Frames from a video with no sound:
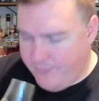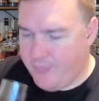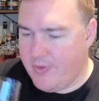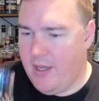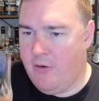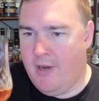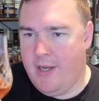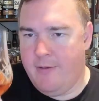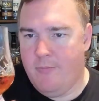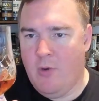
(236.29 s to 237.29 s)
All right.
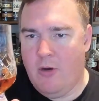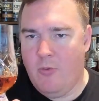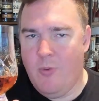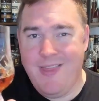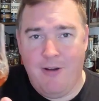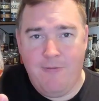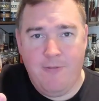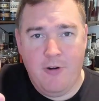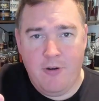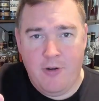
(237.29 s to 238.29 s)
Well, without
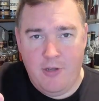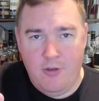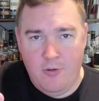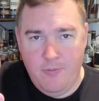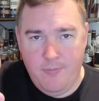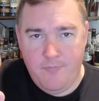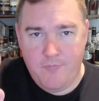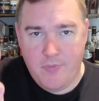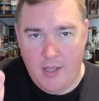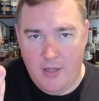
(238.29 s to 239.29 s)
further ado,
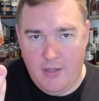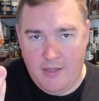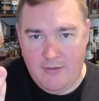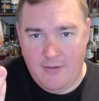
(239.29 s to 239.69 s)
let's